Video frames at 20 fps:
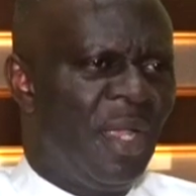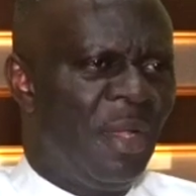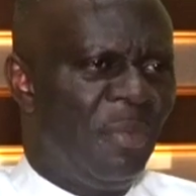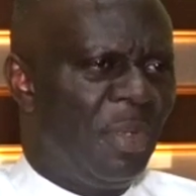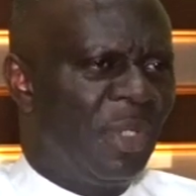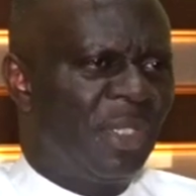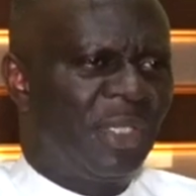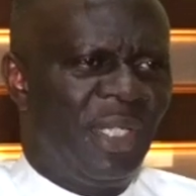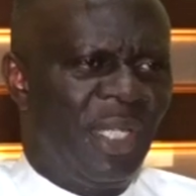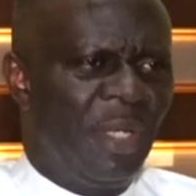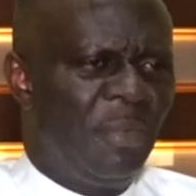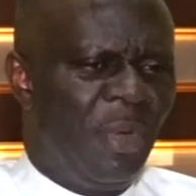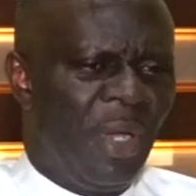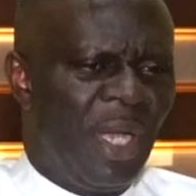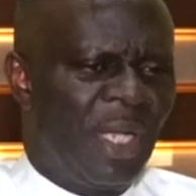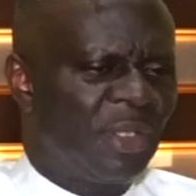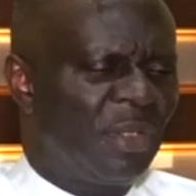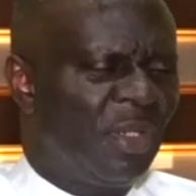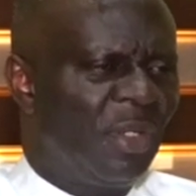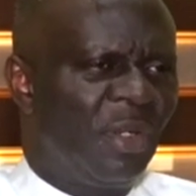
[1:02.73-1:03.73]
But Labour
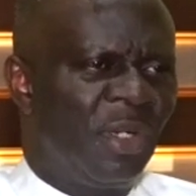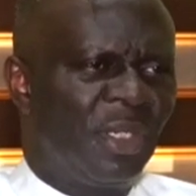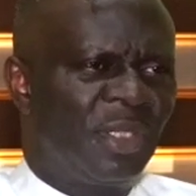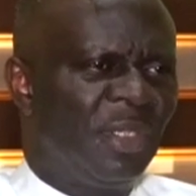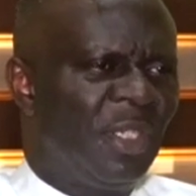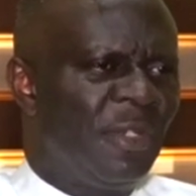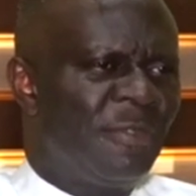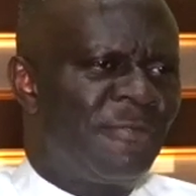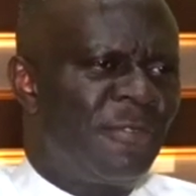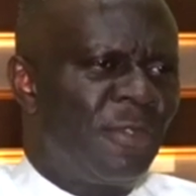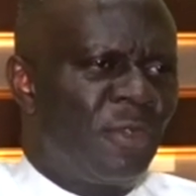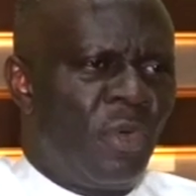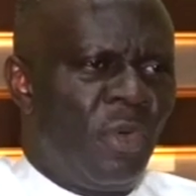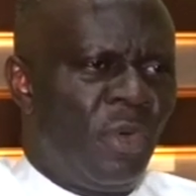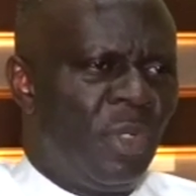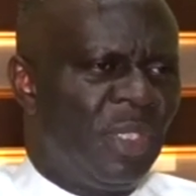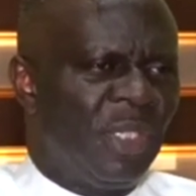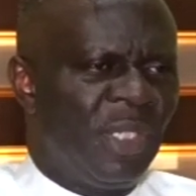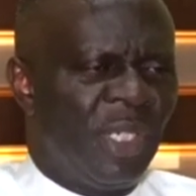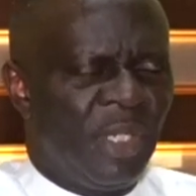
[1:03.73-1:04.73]
has not gotten a
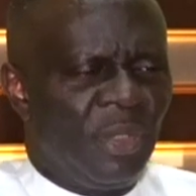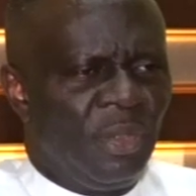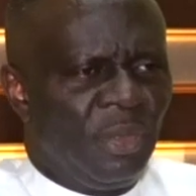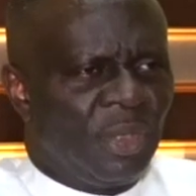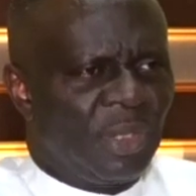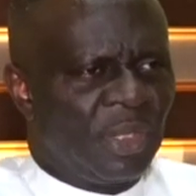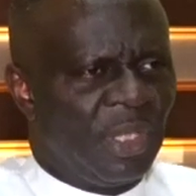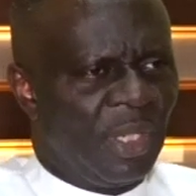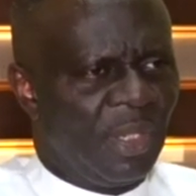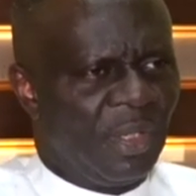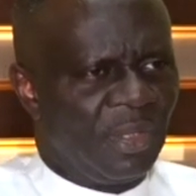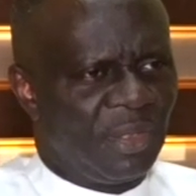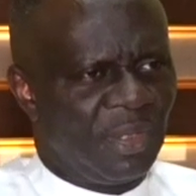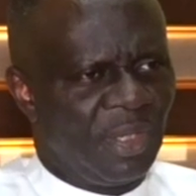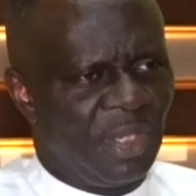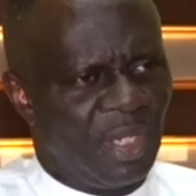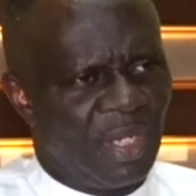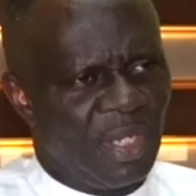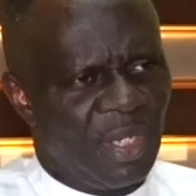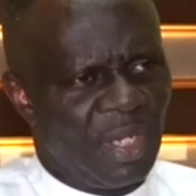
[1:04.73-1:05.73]
foothold in Edo State.
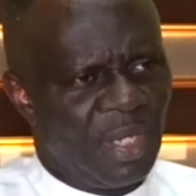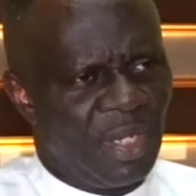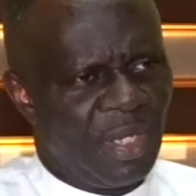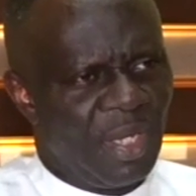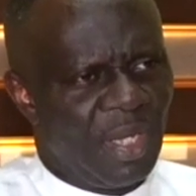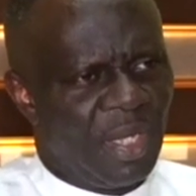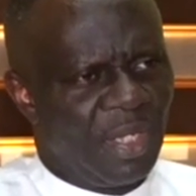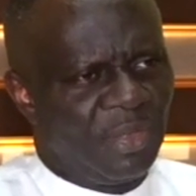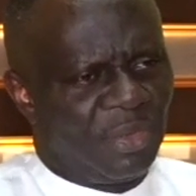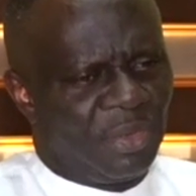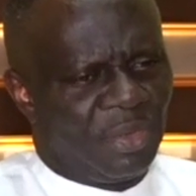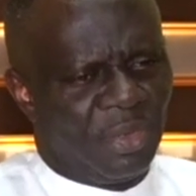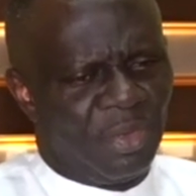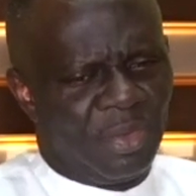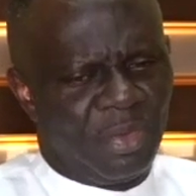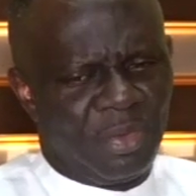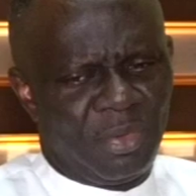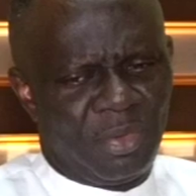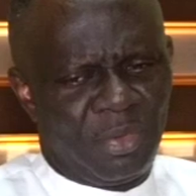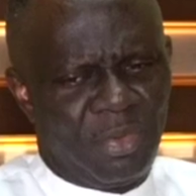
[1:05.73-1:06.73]
And
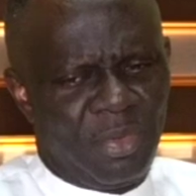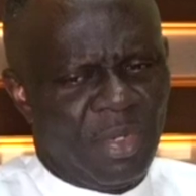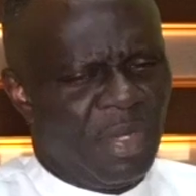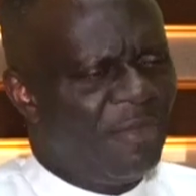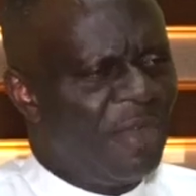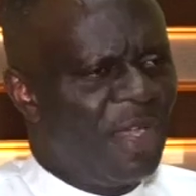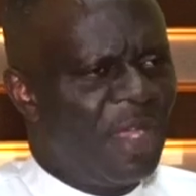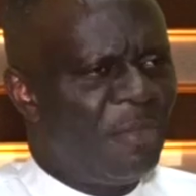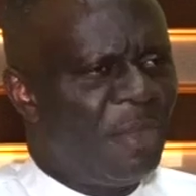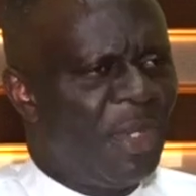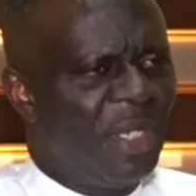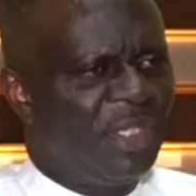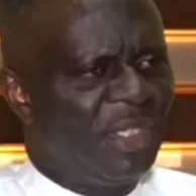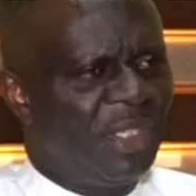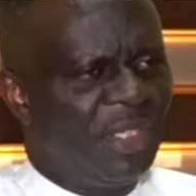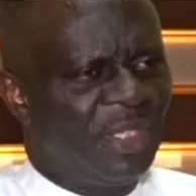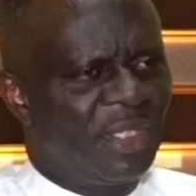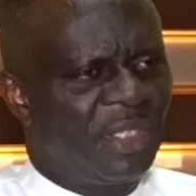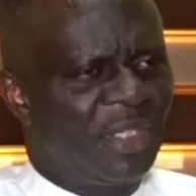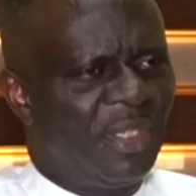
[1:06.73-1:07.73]
so whoever
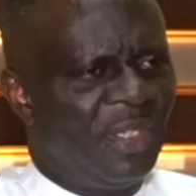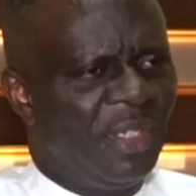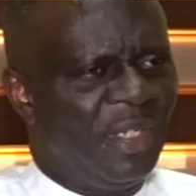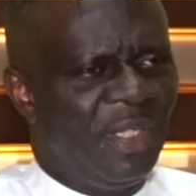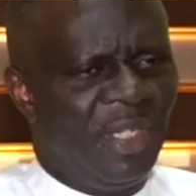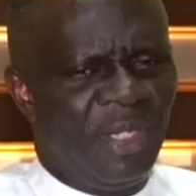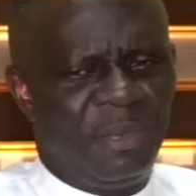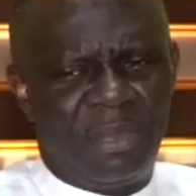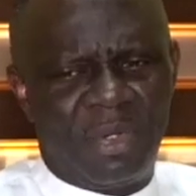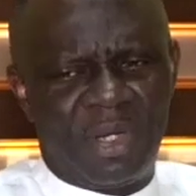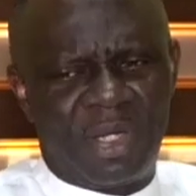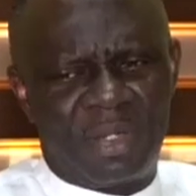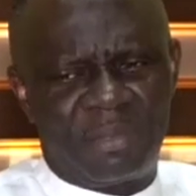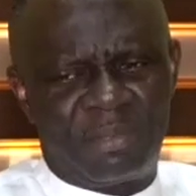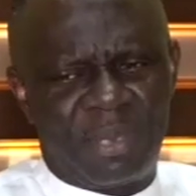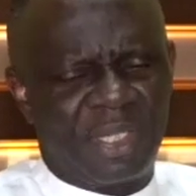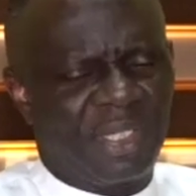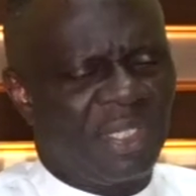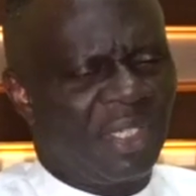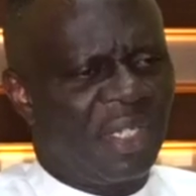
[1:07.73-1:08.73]
emerges a Labour
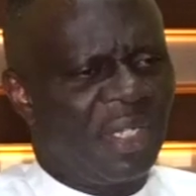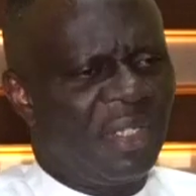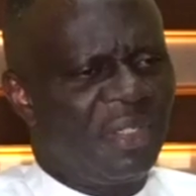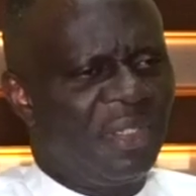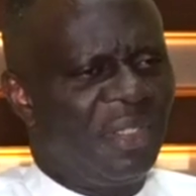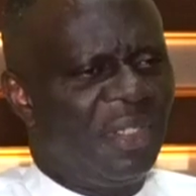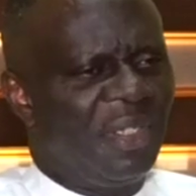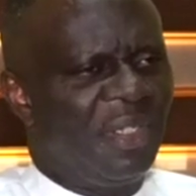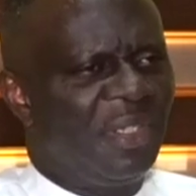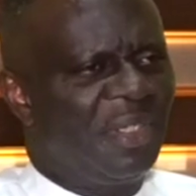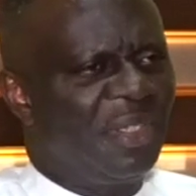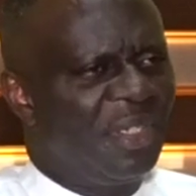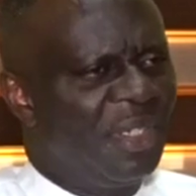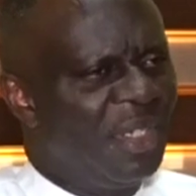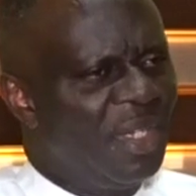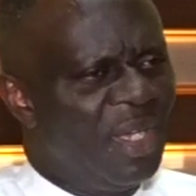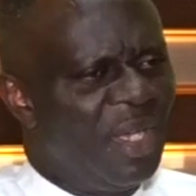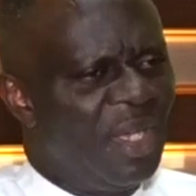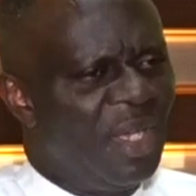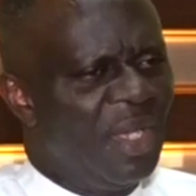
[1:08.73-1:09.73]
Party candidate,
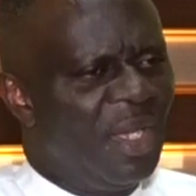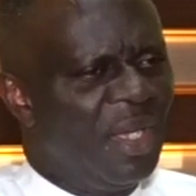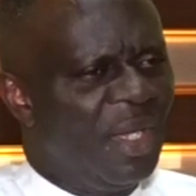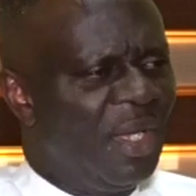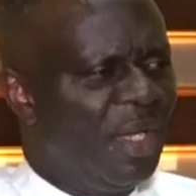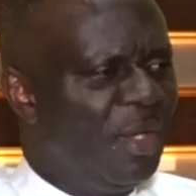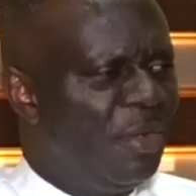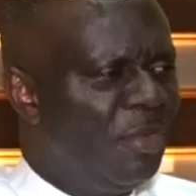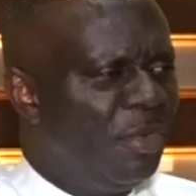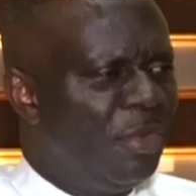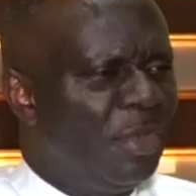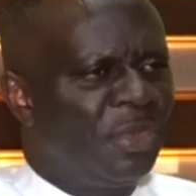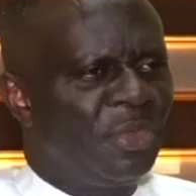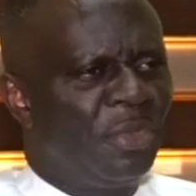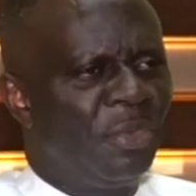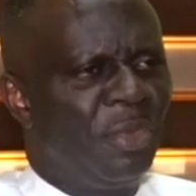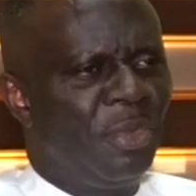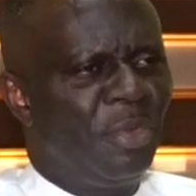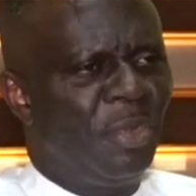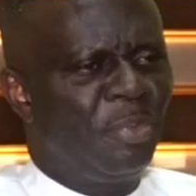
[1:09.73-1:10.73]
we
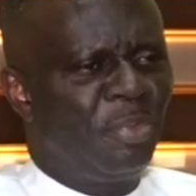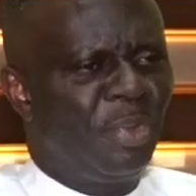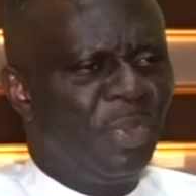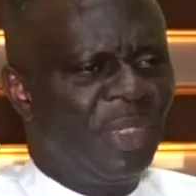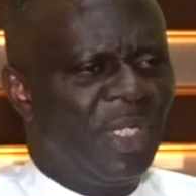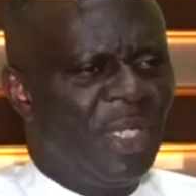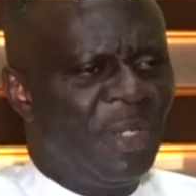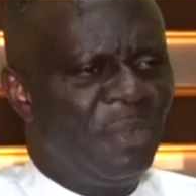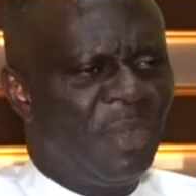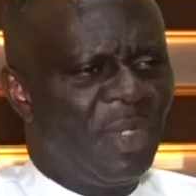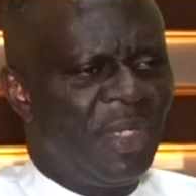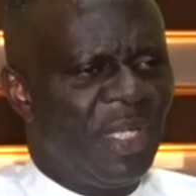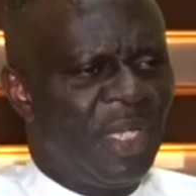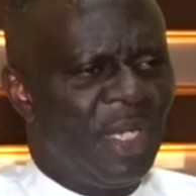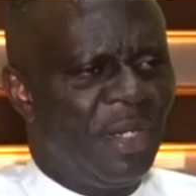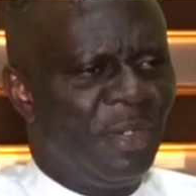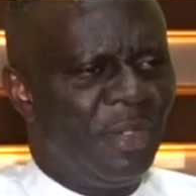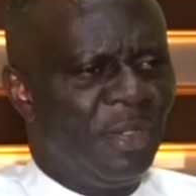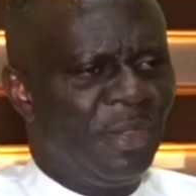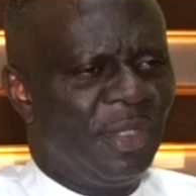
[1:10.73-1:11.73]
will put them in their
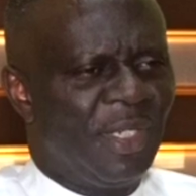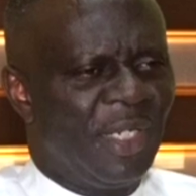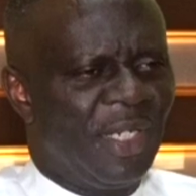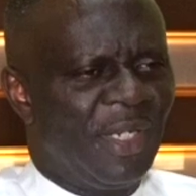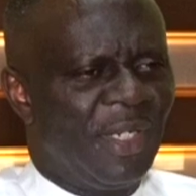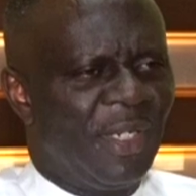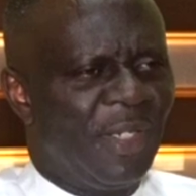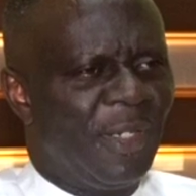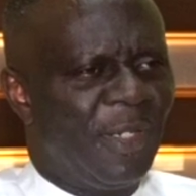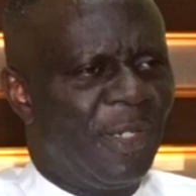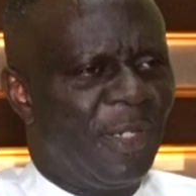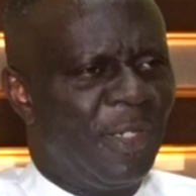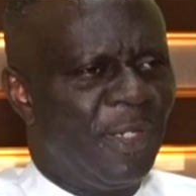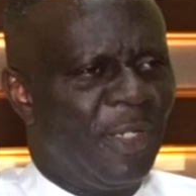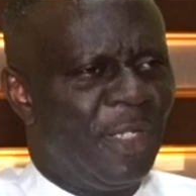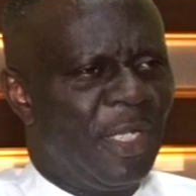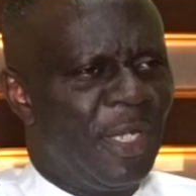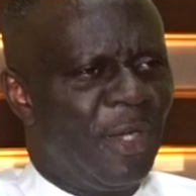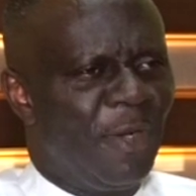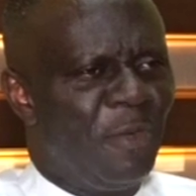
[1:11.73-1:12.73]

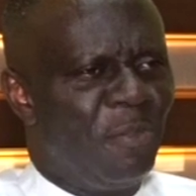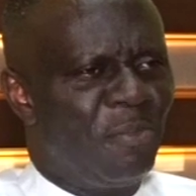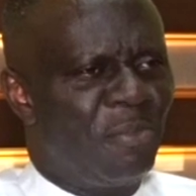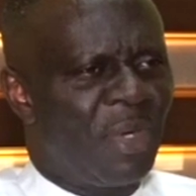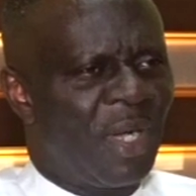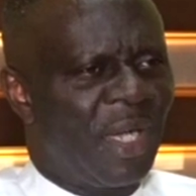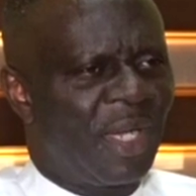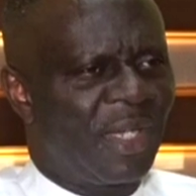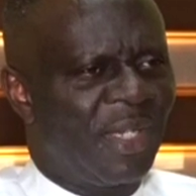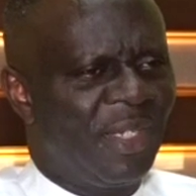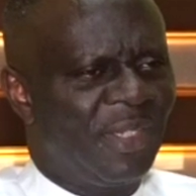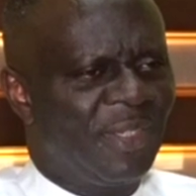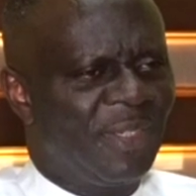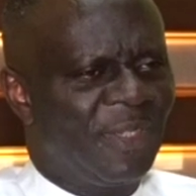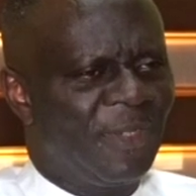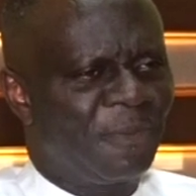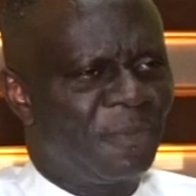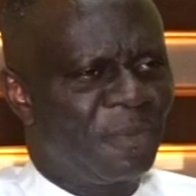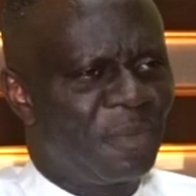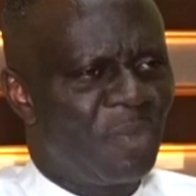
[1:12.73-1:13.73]
own bracket.
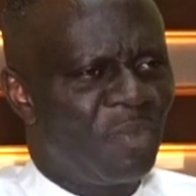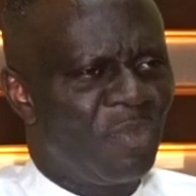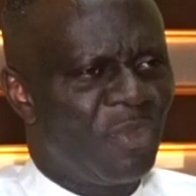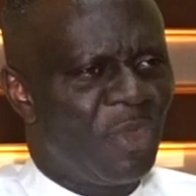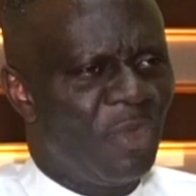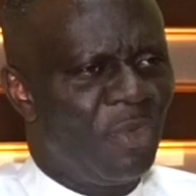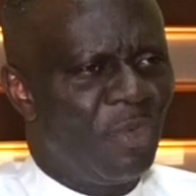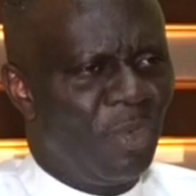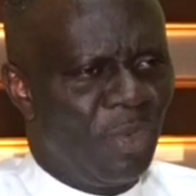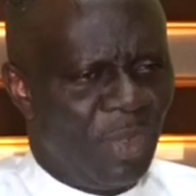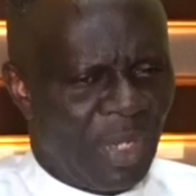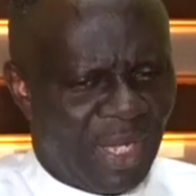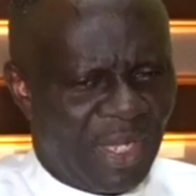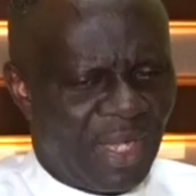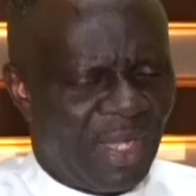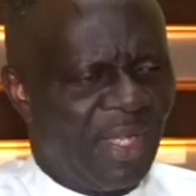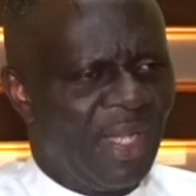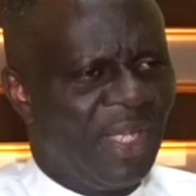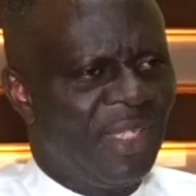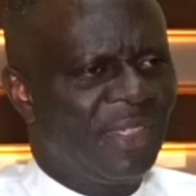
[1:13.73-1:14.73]
We will
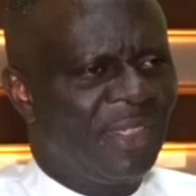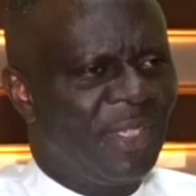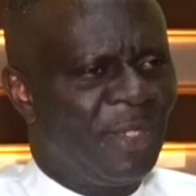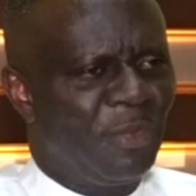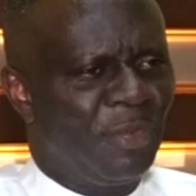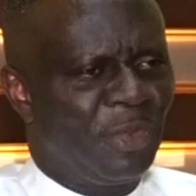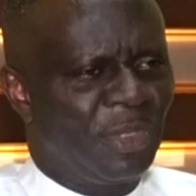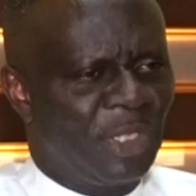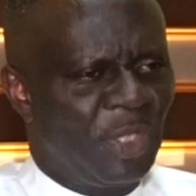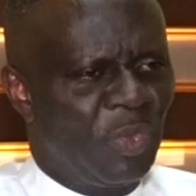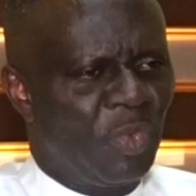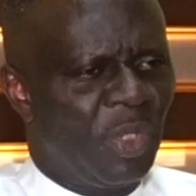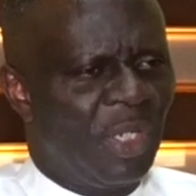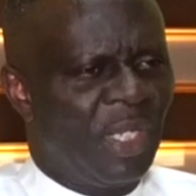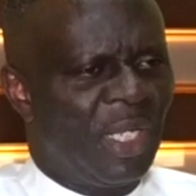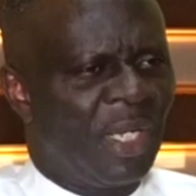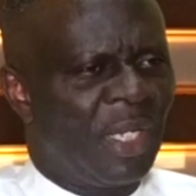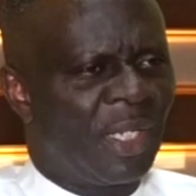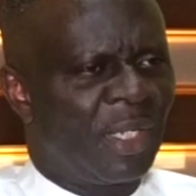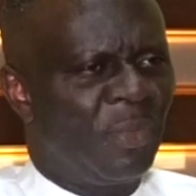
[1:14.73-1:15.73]
analyze them. We'll see what
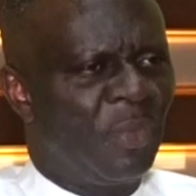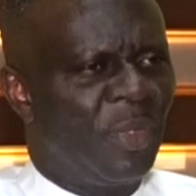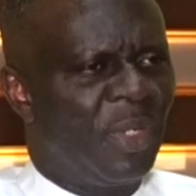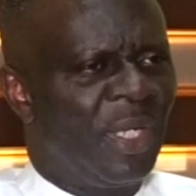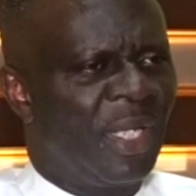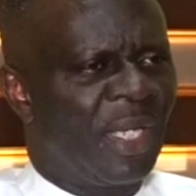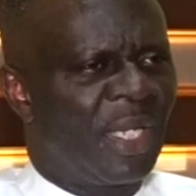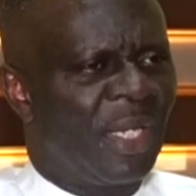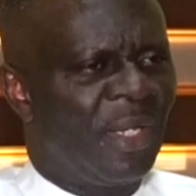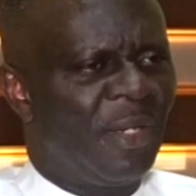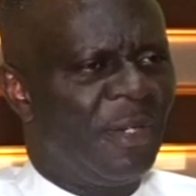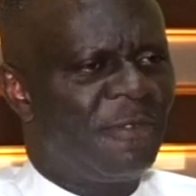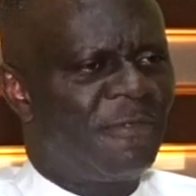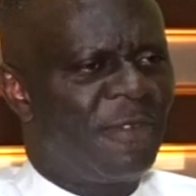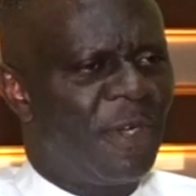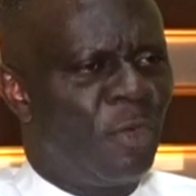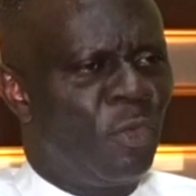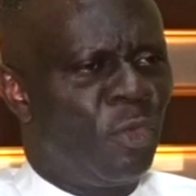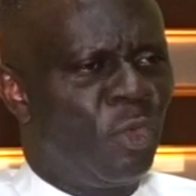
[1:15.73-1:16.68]
they can offer.